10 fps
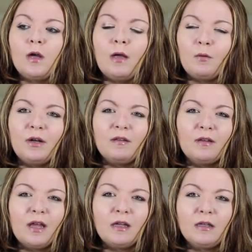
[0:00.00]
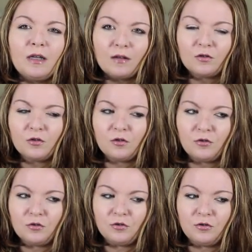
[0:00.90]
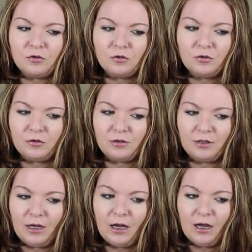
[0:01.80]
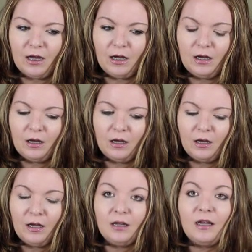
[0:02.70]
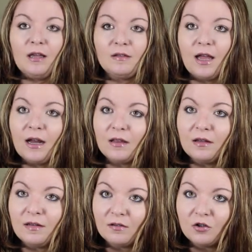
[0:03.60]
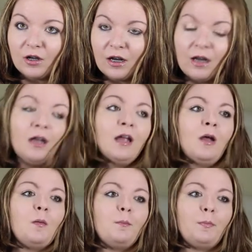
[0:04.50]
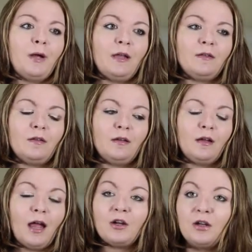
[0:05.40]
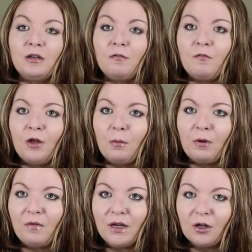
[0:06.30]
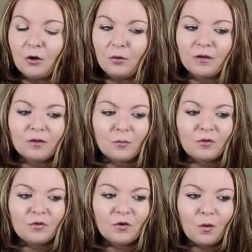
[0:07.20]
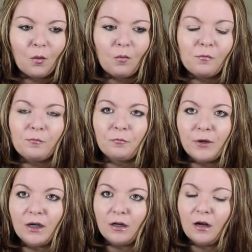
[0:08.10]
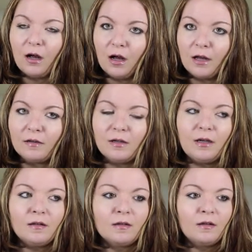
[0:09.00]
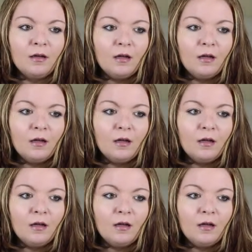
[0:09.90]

I want to say yesterday. Yes, I got this yesterday, but I couldn't film a video because it was so freaking hot. It's